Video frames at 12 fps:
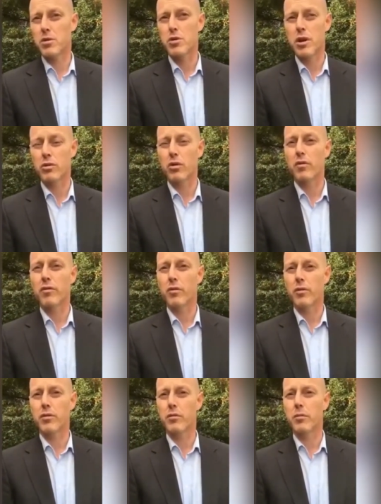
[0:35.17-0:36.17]
we try to
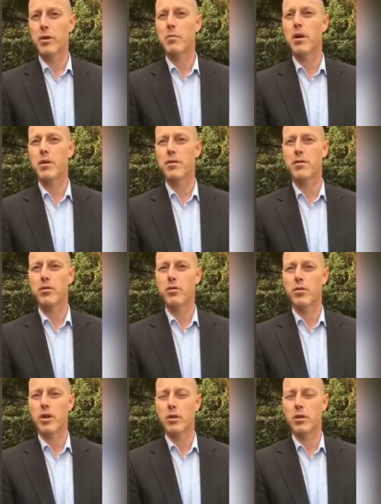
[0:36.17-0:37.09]
influence the big mouths to,